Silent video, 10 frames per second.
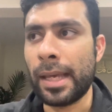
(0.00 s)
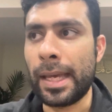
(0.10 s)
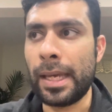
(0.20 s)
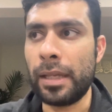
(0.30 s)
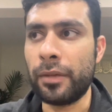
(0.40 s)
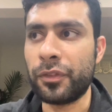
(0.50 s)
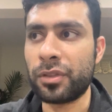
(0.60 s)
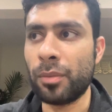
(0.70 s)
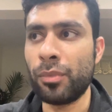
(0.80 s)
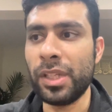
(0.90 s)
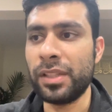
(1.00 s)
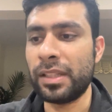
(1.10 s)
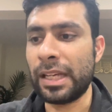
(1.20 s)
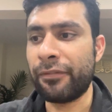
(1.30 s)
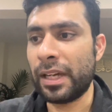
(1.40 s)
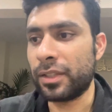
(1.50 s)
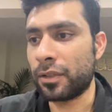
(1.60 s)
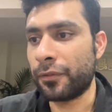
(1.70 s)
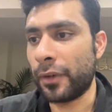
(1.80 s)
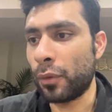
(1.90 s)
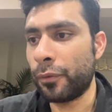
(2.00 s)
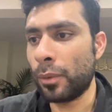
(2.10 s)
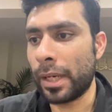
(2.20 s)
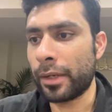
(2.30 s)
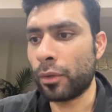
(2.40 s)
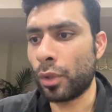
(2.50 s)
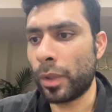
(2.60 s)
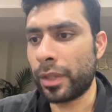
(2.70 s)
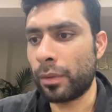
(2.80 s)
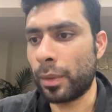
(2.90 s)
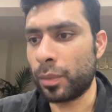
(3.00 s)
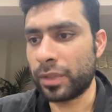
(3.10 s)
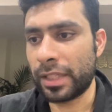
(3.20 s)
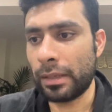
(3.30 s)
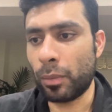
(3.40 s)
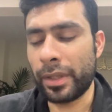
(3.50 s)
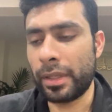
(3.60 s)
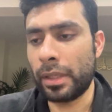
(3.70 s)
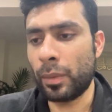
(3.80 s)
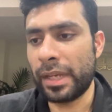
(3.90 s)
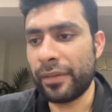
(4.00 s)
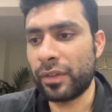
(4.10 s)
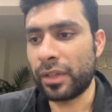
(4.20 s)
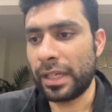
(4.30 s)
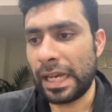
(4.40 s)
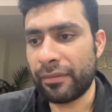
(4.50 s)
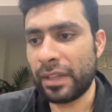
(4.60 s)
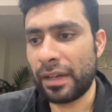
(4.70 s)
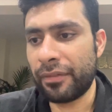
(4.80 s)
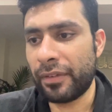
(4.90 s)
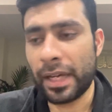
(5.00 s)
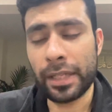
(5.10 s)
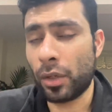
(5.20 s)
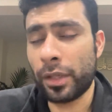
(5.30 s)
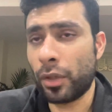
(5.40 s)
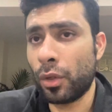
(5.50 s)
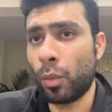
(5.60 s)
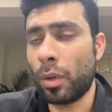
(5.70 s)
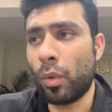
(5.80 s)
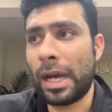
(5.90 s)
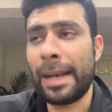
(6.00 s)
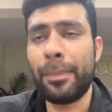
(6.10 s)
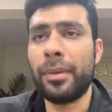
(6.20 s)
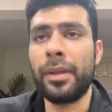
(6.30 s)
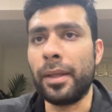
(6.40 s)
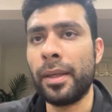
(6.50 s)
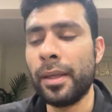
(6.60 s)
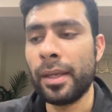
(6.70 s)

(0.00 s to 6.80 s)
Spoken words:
And for some reason, that fight just fell through. I don't know whether it was whether they were never going to have that fight. I don't know what happened here.